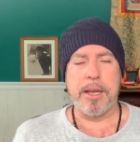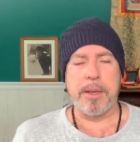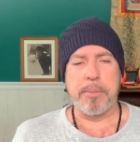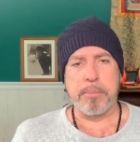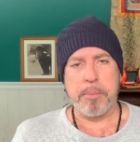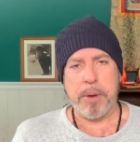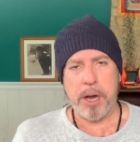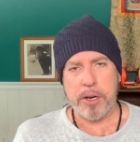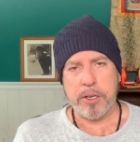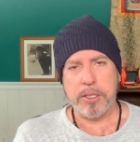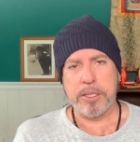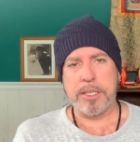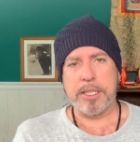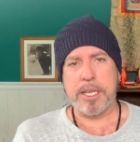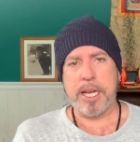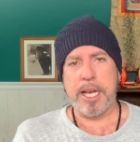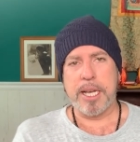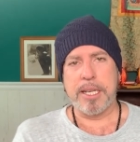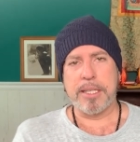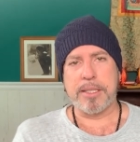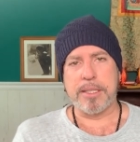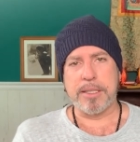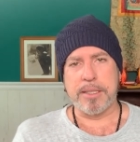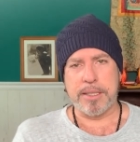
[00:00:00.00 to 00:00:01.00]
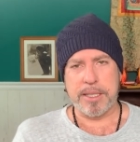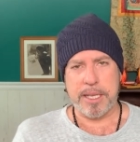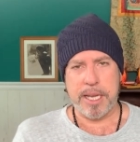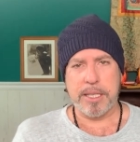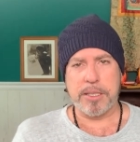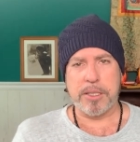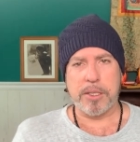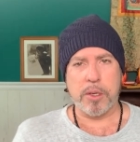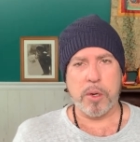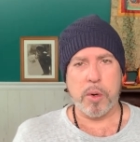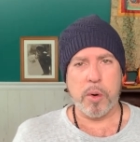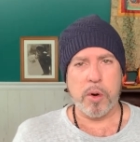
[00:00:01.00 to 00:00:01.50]
Modern science has
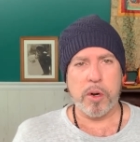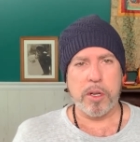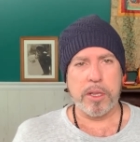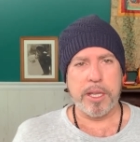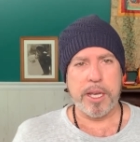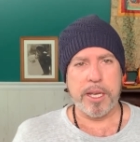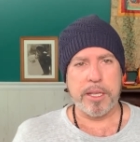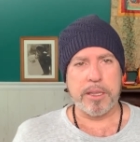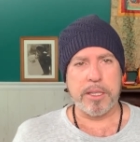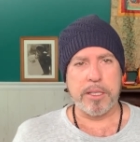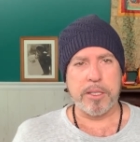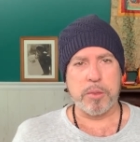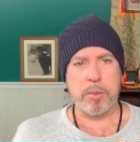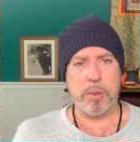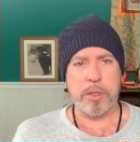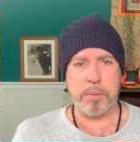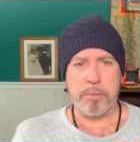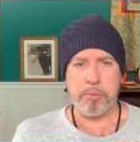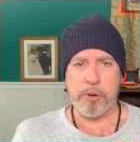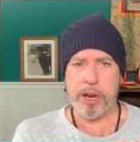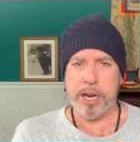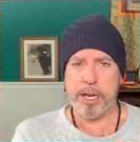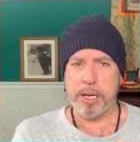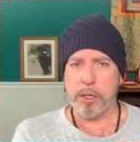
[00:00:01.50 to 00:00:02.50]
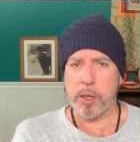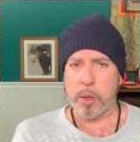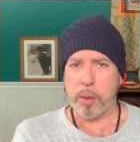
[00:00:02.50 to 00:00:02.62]
yet to correlate this with brain